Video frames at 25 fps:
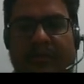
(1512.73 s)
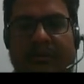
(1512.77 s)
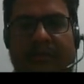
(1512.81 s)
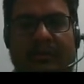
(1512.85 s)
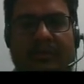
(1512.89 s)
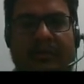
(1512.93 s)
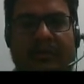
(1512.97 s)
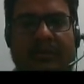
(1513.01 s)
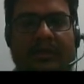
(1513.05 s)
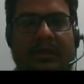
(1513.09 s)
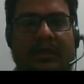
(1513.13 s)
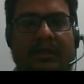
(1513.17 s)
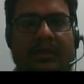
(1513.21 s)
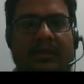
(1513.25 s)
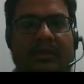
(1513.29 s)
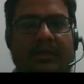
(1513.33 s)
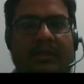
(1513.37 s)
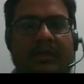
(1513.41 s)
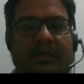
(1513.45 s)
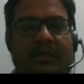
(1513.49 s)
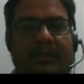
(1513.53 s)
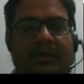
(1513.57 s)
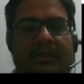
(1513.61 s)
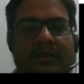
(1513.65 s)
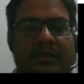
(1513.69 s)
So then
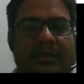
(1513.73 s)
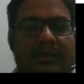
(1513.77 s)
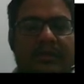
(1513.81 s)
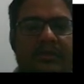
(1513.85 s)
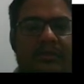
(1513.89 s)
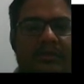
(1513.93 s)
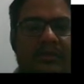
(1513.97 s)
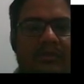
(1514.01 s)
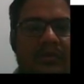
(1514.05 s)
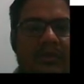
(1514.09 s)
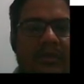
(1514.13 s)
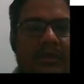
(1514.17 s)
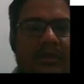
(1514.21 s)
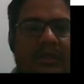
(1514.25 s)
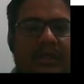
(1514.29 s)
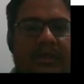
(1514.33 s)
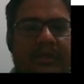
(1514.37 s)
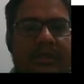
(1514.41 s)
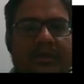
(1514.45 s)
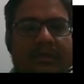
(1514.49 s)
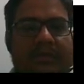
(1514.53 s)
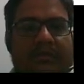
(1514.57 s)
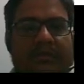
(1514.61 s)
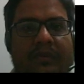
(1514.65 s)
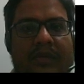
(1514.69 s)
here it is told that
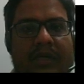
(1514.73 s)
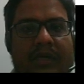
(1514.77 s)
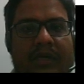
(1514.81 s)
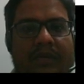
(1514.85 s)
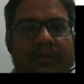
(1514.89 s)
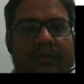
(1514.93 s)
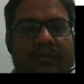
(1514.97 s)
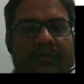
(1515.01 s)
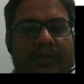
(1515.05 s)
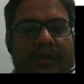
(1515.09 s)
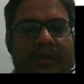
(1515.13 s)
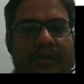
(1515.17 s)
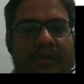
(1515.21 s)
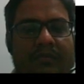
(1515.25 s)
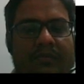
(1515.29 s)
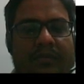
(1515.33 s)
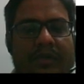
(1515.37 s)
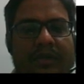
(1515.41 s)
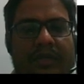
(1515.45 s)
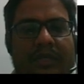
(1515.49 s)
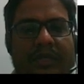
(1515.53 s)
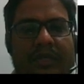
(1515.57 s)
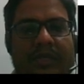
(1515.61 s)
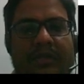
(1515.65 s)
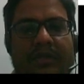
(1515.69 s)
if alpha,
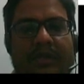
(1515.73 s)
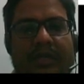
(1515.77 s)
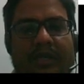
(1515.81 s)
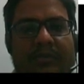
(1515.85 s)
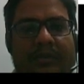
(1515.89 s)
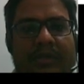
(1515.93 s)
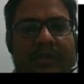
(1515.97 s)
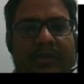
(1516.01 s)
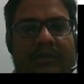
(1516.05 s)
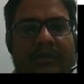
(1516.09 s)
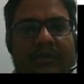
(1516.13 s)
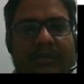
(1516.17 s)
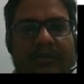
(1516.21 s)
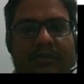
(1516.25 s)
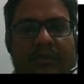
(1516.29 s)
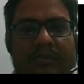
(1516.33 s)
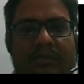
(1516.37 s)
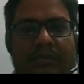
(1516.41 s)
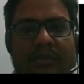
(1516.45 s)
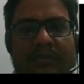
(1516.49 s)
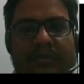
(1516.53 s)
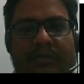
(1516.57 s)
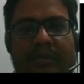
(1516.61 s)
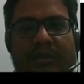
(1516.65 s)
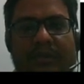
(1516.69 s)
beta and gamma are the roots
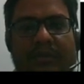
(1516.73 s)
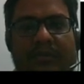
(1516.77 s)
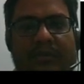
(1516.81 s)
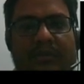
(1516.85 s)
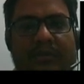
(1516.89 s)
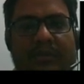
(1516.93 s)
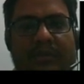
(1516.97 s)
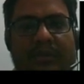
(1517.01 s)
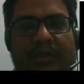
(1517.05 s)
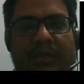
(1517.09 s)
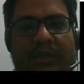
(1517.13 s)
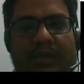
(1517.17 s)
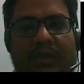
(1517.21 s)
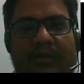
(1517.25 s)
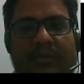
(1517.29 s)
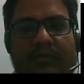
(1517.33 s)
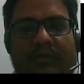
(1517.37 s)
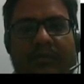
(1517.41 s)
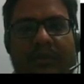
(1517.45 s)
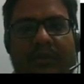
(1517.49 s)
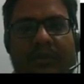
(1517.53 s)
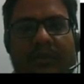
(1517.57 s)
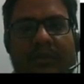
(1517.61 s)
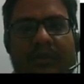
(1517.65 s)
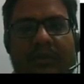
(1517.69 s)
of the equation
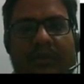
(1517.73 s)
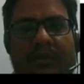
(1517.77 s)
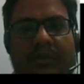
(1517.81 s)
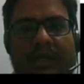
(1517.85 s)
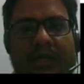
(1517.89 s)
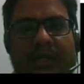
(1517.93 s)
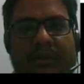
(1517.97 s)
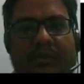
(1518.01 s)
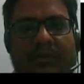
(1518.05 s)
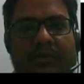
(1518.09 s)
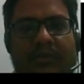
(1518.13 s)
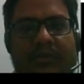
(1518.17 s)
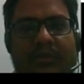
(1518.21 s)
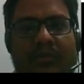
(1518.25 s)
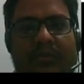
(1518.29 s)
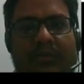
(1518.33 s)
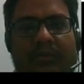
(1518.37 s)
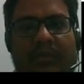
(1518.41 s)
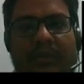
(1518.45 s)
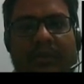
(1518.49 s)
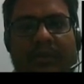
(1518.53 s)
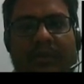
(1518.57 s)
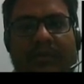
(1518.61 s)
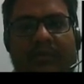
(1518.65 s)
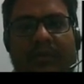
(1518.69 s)
alpha x cube
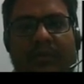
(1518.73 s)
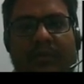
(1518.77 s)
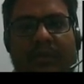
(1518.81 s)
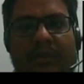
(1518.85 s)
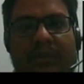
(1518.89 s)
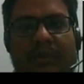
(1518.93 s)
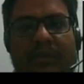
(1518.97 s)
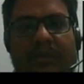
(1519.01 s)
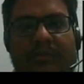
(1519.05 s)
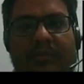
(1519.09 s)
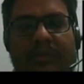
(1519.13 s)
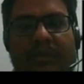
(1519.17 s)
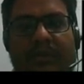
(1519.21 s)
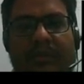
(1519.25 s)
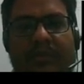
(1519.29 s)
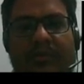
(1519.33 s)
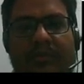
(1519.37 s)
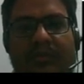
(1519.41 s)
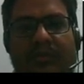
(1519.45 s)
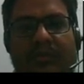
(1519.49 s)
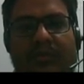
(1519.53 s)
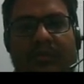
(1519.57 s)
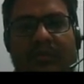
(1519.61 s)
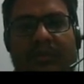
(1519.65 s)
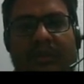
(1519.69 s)
plus 4x plus
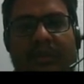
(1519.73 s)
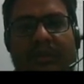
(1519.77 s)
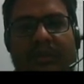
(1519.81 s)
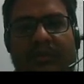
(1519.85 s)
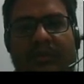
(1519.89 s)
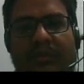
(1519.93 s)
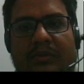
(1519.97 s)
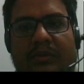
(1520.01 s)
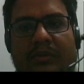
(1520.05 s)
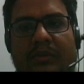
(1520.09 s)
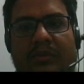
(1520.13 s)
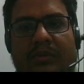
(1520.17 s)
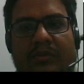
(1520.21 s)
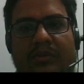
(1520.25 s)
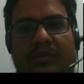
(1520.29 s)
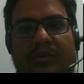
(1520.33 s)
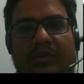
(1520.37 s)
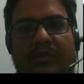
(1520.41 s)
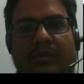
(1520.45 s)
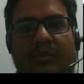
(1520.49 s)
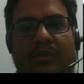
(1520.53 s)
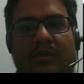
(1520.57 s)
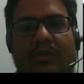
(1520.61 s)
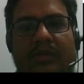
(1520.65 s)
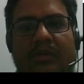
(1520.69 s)
2 that is equal to
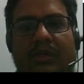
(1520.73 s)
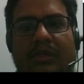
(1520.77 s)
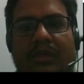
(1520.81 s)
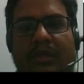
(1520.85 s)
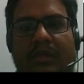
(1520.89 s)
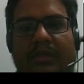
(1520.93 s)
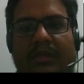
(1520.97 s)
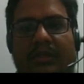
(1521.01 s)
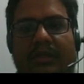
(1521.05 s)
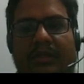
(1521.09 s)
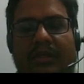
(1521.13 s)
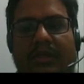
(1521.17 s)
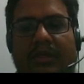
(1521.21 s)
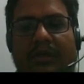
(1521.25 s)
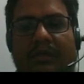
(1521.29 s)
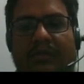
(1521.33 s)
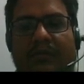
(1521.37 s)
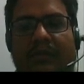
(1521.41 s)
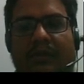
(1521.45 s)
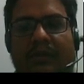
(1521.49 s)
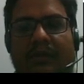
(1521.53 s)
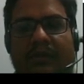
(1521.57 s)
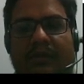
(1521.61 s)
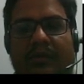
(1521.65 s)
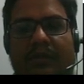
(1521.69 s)
0, then
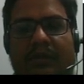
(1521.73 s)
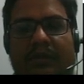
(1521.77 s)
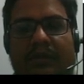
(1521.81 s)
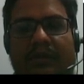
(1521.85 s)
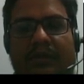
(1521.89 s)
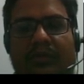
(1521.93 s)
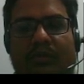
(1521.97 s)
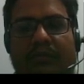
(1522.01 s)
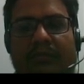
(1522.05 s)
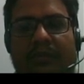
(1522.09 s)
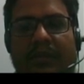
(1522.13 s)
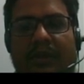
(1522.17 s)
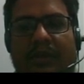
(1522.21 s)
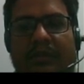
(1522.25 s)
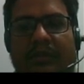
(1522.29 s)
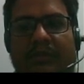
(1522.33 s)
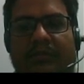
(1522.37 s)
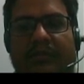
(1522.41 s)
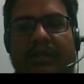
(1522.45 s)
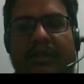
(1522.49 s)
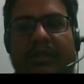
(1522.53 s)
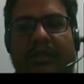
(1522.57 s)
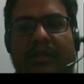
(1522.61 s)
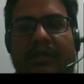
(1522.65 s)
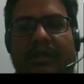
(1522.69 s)
alpha whole cube plus
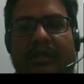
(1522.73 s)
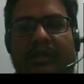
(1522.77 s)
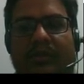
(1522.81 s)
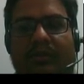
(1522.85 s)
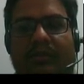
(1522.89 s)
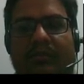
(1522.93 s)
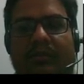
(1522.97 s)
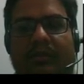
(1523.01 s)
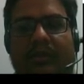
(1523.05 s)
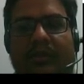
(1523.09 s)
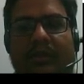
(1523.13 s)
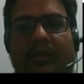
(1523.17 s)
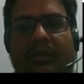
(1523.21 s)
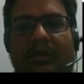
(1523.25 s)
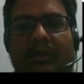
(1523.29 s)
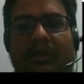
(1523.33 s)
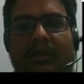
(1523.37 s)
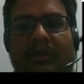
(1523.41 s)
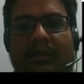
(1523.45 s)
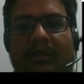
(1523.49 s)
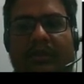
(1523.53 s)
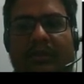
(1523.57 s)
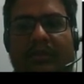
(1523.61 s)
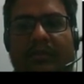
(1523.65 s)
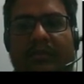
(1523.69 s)
beta cube
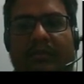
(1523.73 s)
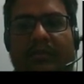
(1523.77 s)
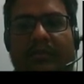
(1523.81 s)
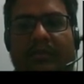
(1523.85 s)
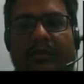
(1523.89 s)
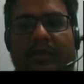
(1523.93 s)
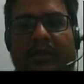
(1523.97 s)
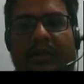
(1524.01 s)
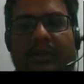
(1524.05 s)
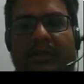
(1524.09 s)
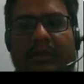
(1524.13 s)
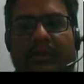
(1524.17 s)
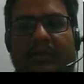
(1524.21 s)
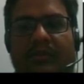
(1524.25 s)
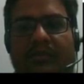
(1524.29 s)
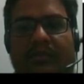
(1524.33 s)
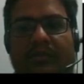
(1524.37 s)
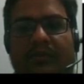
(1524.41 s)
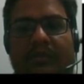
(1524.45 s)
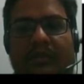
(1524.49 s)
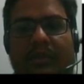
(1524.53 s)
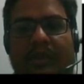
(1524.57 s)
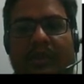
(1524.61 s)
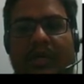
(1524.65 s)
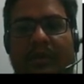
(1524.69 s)
plus
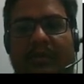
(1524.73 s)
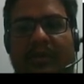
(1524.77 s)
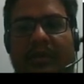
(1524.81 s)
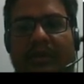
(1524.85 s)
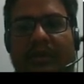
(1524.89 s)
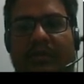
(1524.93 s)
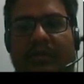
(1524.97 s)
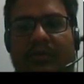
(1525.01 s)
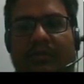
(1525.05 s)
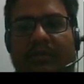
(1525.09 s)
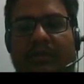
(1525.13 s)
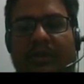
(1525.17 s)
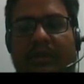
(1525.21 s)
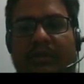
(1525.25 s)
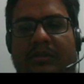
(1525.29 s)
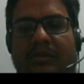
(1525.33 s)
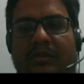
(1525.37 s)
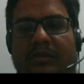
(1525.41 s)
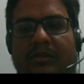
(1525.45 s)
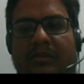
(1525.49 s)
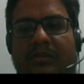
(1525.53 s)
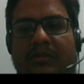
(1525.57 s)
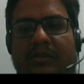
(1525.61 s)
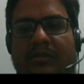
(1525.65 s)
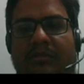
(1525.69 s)
gamma cube that is
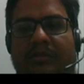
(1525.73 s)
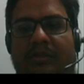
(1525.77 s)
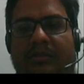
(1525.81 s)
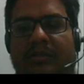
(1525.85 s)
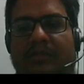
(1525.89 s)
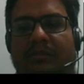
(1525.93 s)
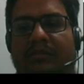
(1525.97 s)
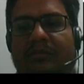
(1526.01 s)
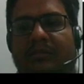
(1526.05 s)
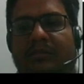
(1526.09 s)
equal to how much?